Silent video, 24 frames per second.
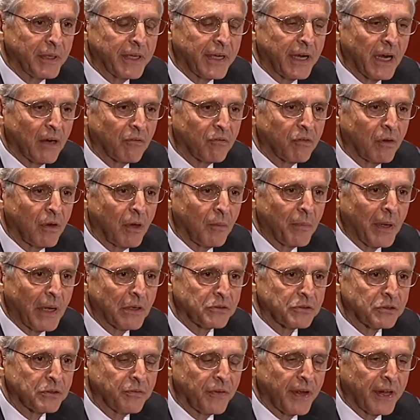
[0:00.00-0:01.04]
careful
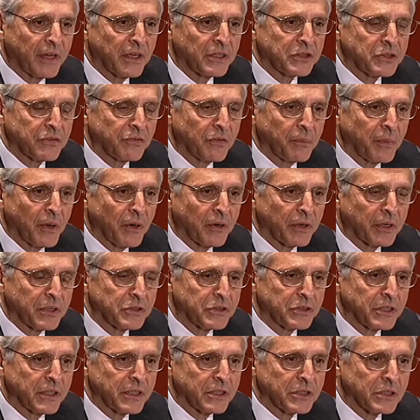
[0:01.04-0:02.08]
about surveillance of American
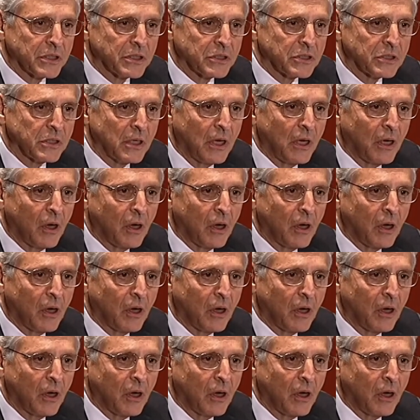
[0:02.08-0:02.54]
citizens,